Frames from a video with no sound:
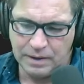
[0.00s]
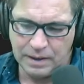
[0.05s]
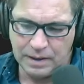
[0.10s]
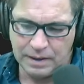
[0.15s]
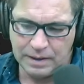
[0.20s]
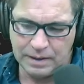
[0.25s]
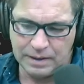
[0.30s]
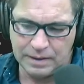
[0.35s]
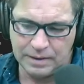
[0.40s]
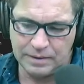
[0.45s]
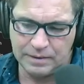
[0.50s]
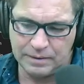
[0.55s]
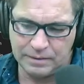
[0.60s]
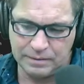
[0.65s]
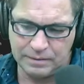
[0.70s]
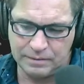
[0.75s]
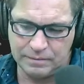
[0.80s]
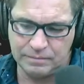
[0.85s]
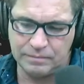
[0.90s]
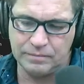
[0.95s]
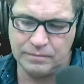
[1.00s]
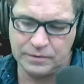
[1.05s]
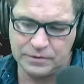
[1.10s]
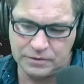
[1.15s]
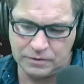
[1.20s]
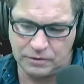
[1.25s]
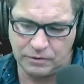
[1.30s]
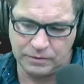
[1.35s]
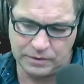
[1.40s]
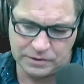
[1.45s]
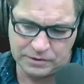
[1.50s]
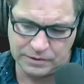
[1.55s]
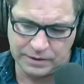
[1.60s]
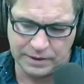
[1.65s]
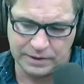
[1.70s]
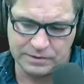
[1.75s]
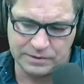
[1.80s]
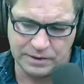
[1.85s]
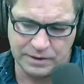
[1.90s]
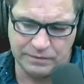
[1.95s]
Uh, so Chris
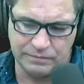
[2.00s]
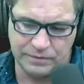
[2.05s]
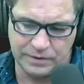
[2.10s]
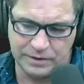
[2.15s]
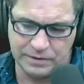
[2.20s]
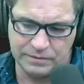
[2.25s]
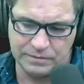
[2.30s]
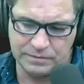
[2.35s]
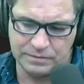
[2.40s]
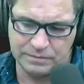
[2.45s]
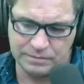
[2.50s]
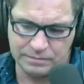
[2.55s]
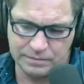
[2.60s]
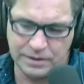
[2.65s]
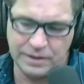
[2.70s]
likes evenings.